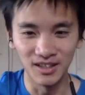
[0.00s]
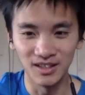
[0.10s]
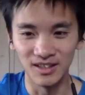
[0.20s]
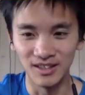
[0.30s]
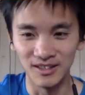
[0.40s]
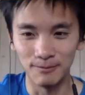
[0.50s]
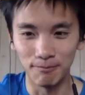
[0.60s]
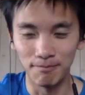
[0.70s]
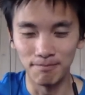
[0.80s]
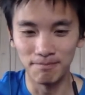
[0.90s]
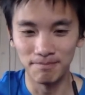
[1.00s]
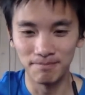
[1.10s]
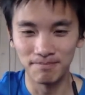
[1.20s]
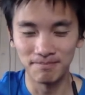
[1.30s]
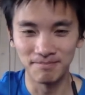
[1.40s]
uh,
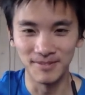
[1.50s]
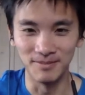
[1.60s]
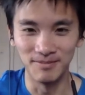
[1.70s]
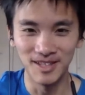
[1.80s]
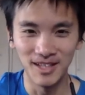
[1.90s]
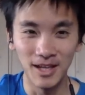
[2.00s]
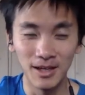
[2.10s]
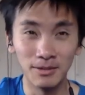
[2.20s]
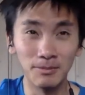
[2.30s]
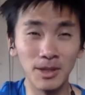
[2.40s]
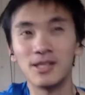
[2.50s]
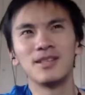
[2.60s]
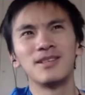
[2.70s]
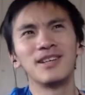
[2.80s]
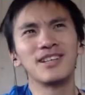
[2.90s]
yeah but
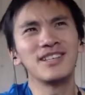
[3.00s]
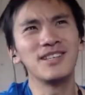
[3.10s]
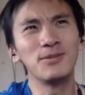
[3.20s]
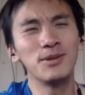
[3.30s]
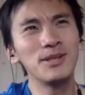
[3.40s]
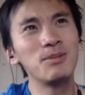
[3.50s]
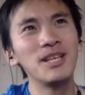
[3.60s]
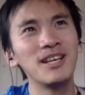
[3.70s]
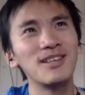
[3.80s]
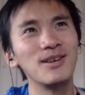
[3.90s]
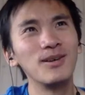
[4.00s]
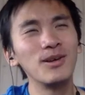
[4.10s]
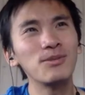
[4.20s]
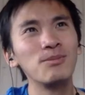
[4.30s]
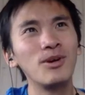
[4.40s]
yeah it will be like a
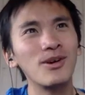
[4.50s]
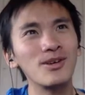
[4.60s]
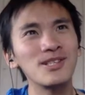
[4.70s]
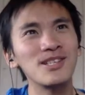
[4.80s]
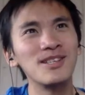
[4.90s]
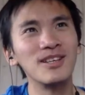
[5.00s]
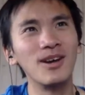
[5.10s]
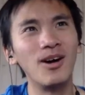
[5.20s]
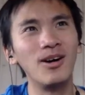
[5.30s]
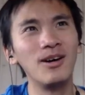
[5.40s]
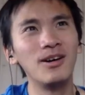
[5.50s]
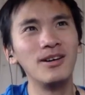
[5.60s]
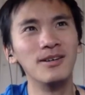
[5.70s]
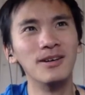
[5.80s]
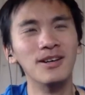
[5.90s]
lot more costly than
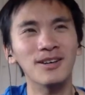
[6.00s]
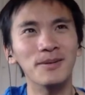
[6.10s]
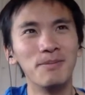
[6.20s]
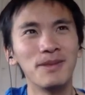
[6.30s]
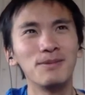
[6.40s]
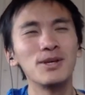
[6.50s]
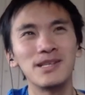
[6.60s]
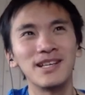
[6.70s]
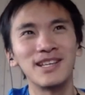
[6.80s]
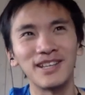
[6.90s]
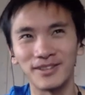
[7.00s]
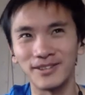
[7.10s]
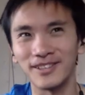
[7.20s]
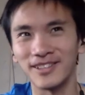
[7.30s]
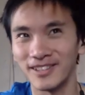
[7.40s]
uh, because like
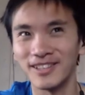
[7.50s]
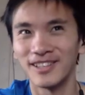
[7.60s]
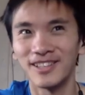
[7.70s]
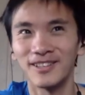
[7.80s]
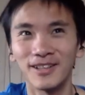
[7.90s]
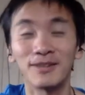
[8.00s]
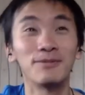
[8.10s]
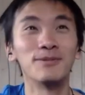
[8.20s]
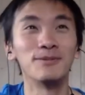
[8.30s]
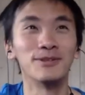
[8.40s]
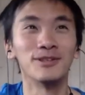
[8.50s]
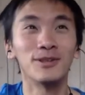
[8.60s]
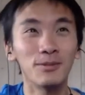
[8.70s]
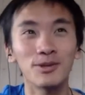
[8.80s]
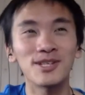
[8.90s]
uh, like in computer